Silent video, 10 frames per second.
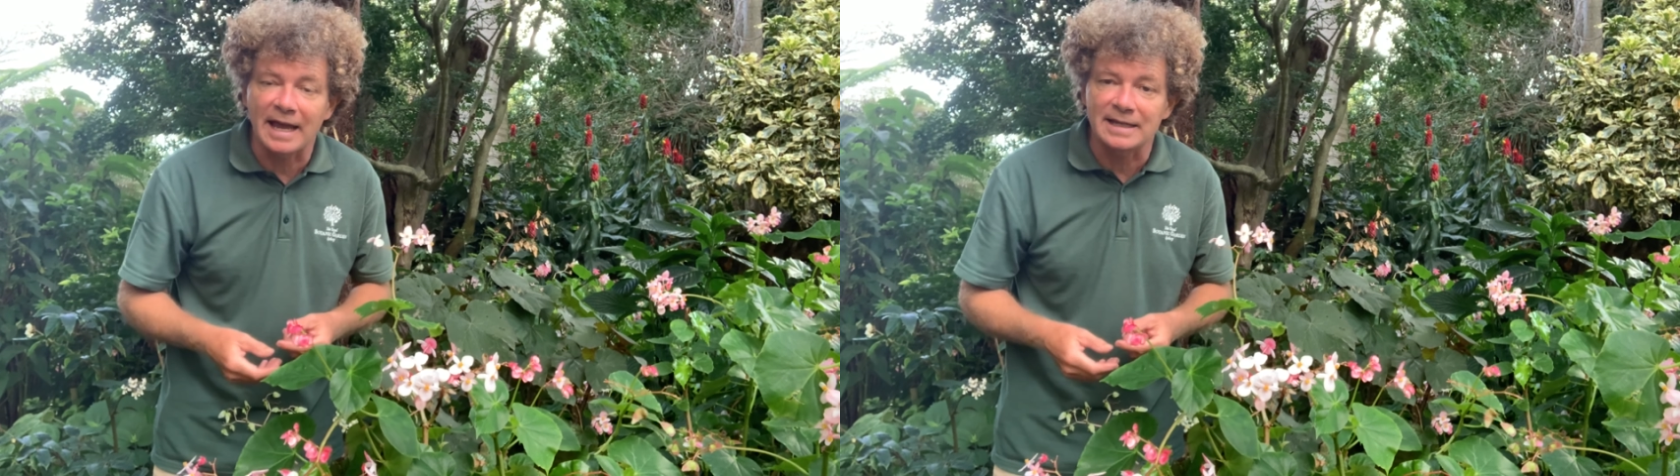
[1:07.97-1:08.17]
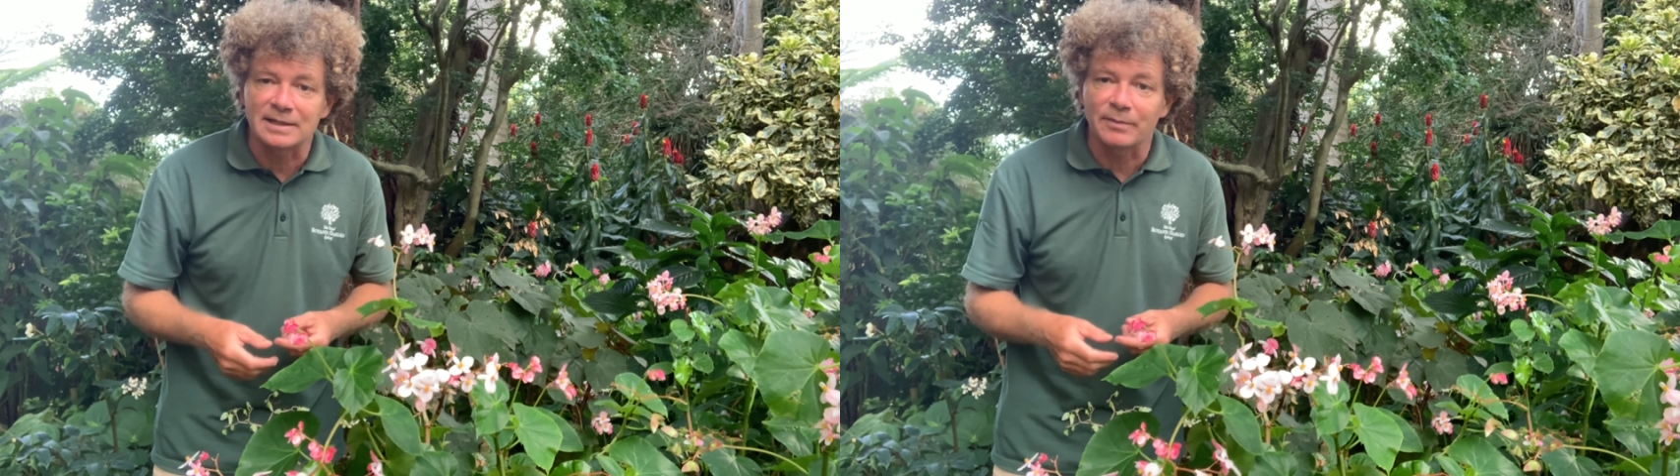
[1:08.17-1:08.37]

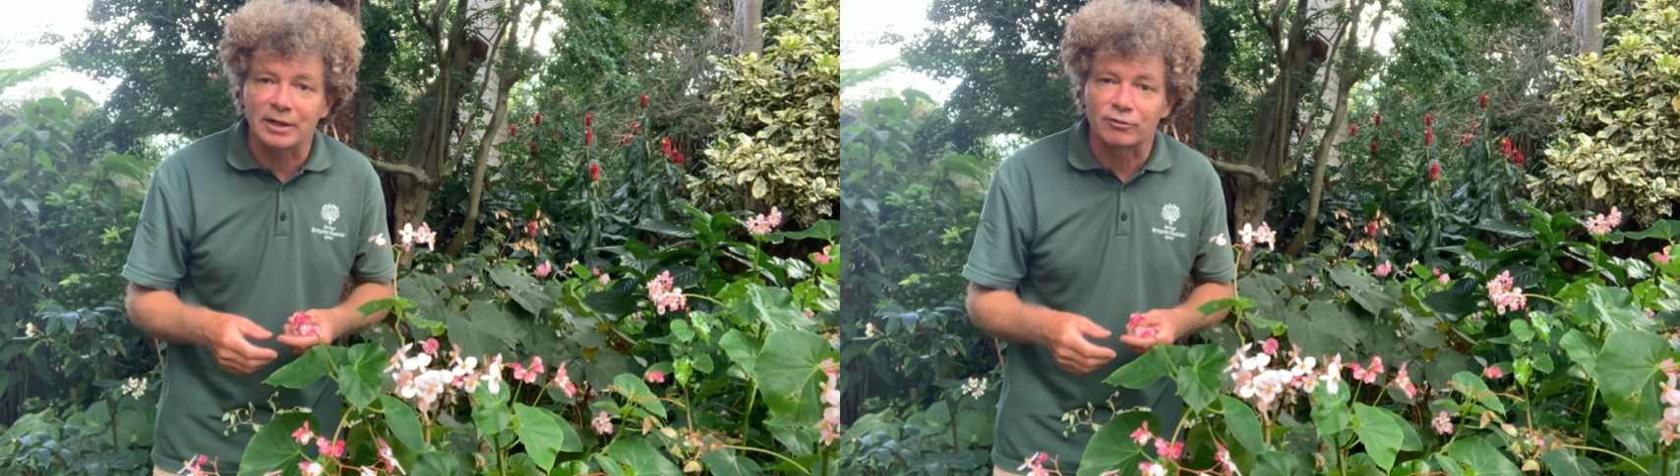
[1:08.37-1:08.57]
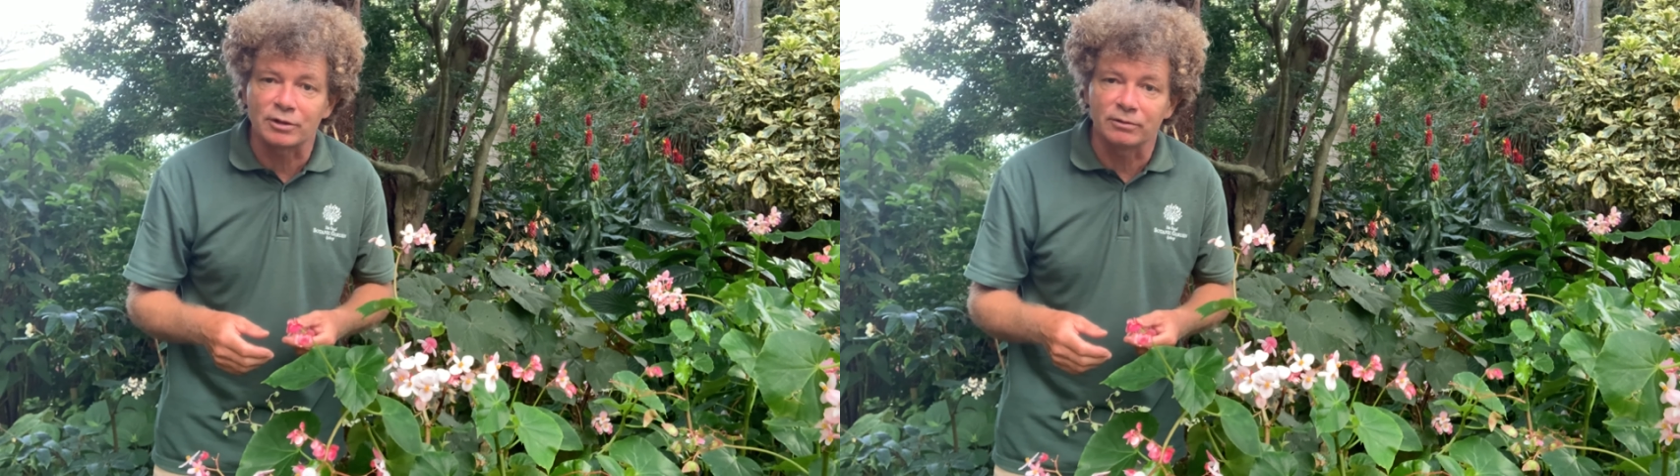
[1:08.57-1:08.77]

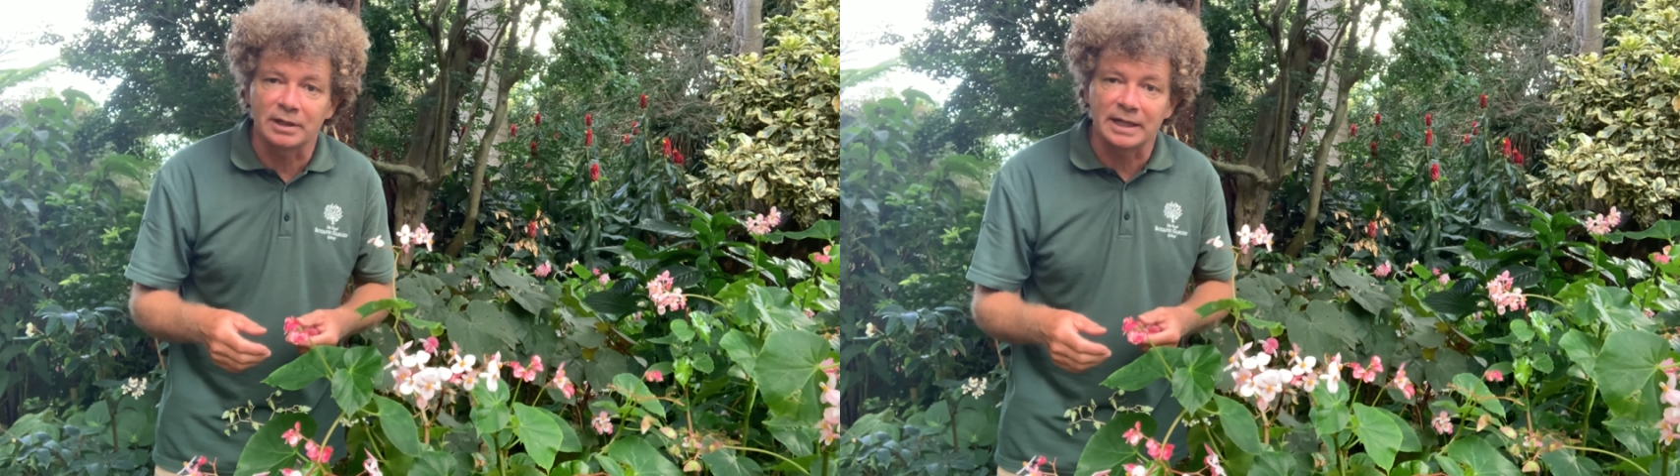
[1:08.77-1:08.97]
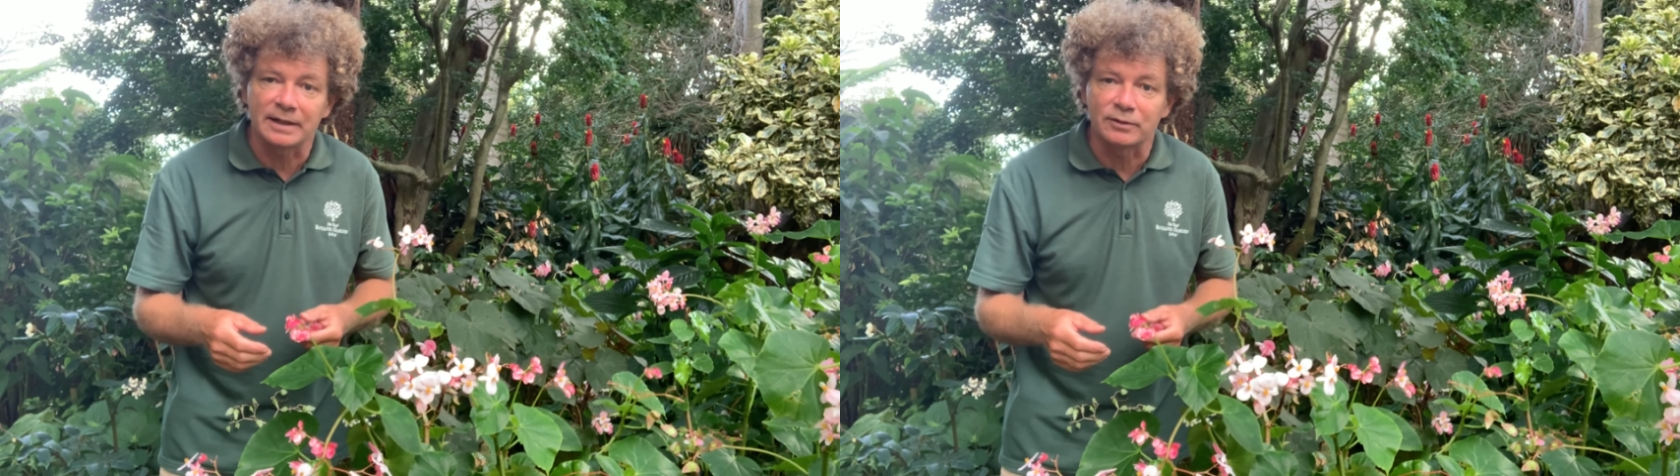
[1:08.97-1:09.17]
asymmetrical
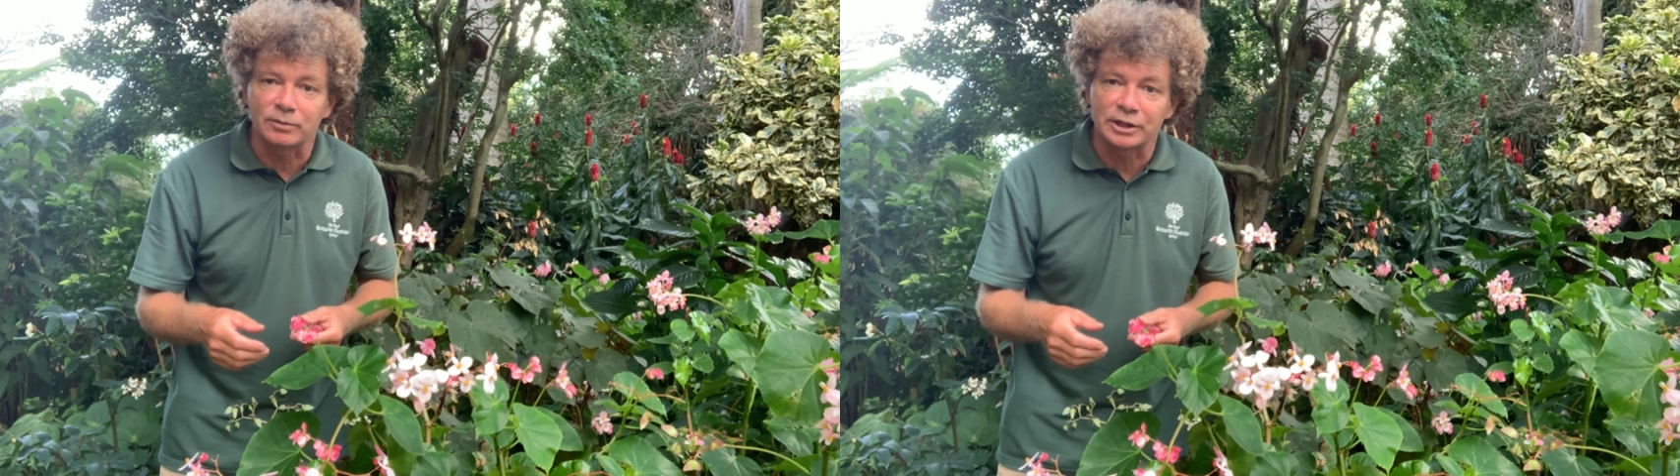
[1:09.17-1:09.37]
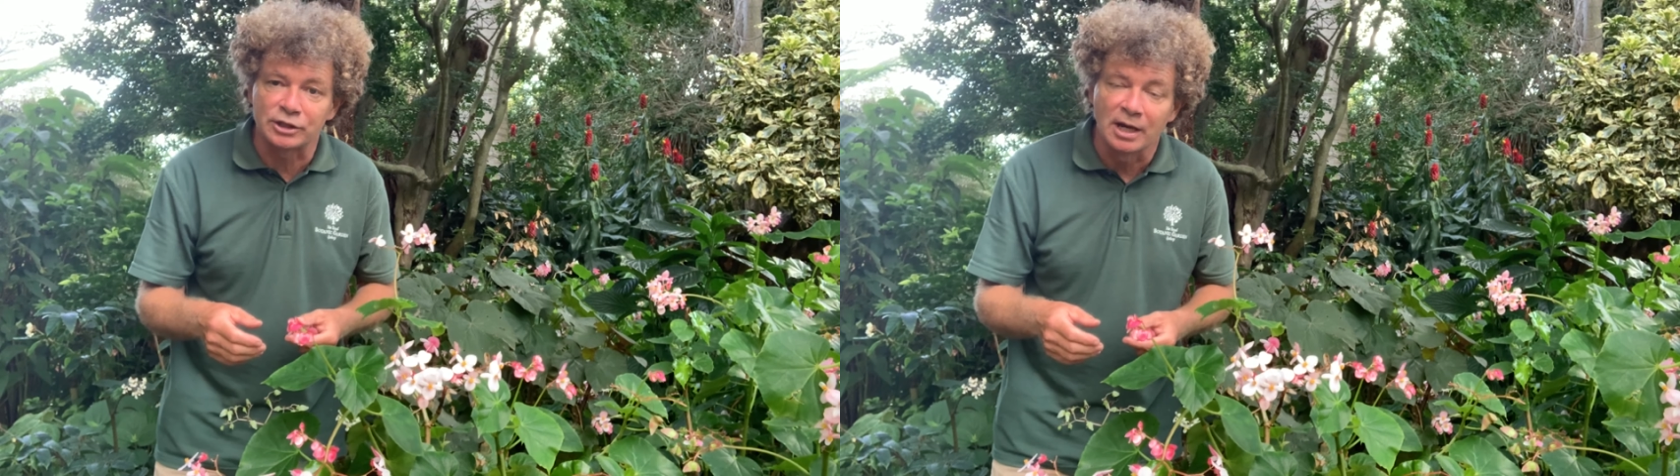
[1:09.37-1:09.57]
leaves,
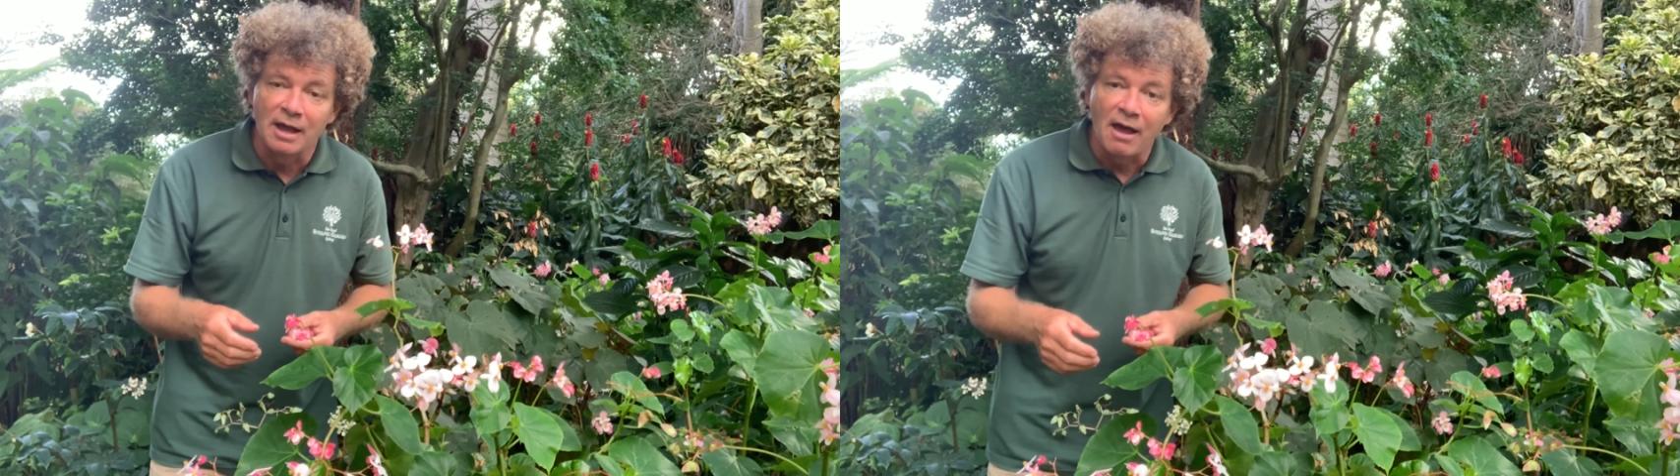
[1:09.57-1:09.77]
which